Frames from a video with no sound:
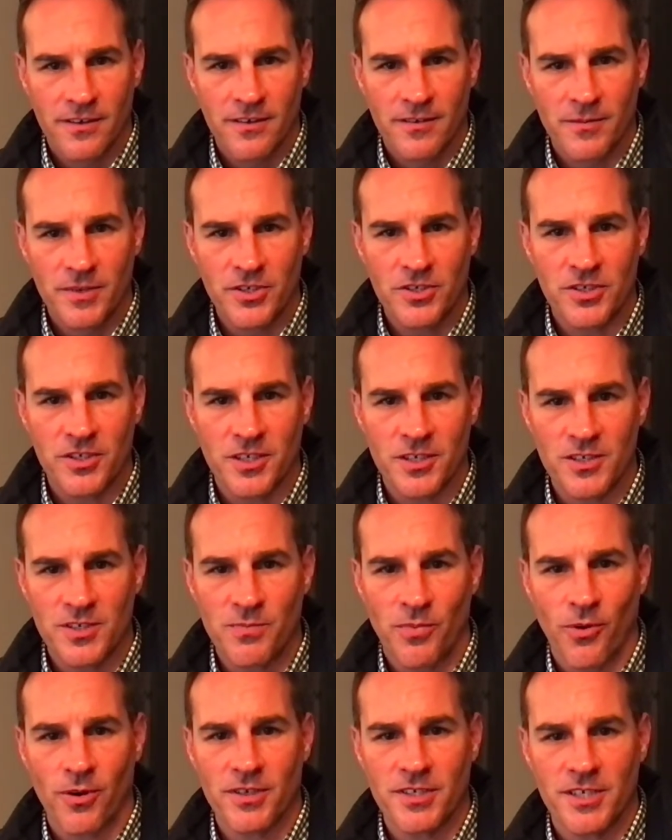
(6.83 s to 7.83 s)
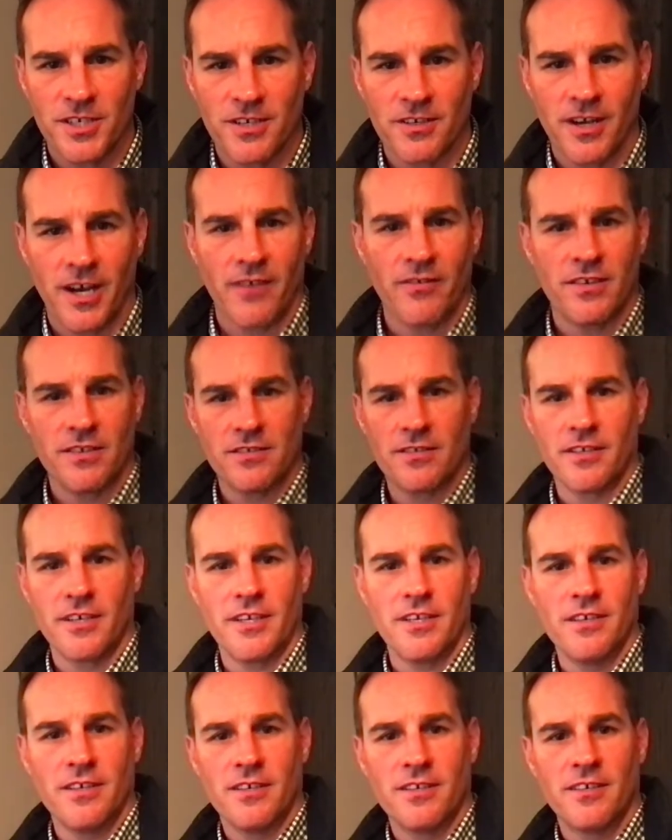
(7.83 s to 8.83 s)
Michigan sports here,
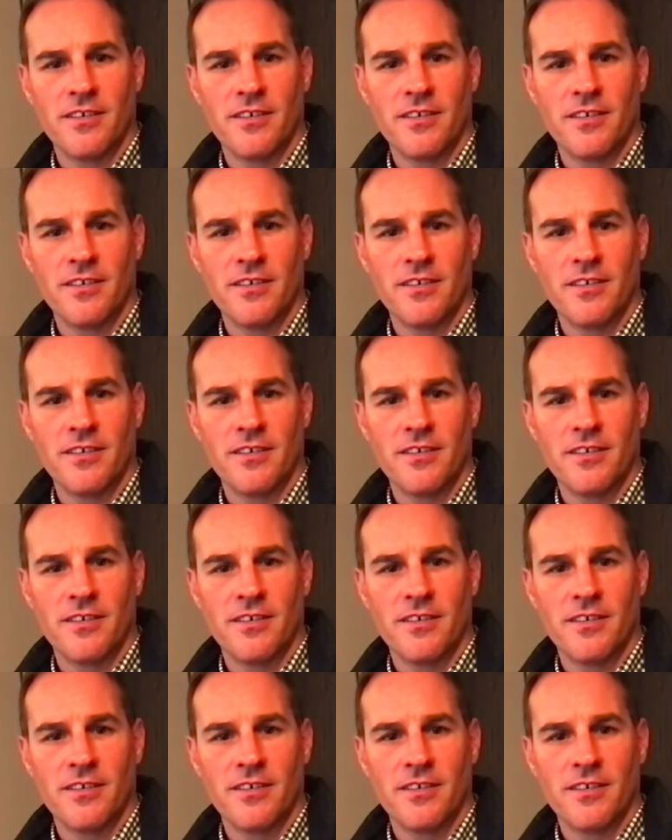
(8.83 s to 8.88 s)
obviously.